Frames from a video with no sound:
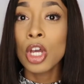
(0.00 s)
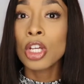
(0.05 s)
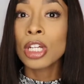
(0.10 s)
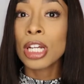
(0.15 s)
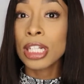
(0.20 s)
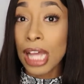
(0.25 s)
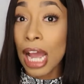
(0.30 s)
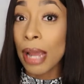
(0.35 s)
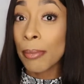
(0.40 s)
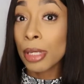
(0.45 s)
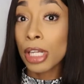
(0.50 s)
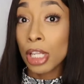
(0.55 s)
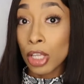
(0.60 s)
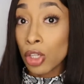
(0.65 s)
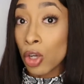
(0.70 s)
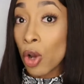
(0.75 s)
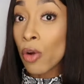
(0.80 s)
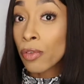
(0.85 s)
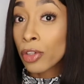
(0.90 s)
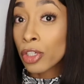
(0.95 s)
Because I'm gonna
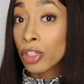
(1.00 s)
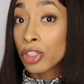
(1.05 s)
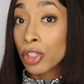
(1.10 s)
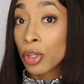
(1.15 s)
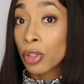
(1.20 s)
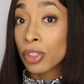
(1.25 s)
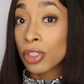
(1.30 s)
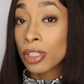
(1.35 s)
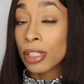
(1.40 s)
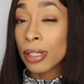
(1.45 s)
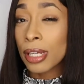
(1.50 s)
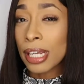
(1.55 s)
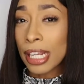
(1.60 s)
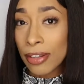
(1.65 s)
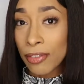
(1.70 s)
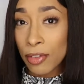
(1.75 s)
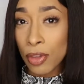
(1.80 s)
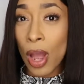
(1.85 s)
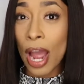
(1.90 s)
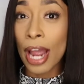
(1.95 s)
look over your shoulder,
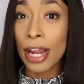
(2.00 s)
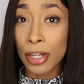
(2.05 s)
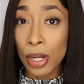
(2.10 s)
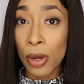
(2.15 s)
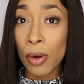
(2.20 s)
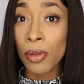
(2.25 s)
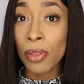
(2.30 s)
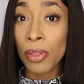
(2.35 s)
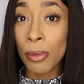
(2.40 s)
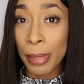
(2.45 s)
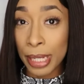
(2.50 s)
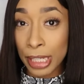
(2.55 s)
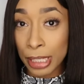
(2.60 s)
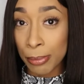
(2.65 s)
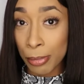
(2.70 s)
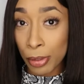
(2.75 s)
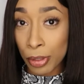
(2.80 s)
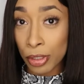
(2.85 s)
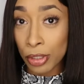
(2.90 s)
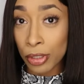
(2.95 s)
even though I know the
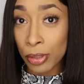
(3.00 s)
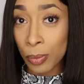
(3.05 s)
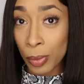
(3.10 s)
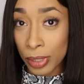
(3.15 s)
bacon burger,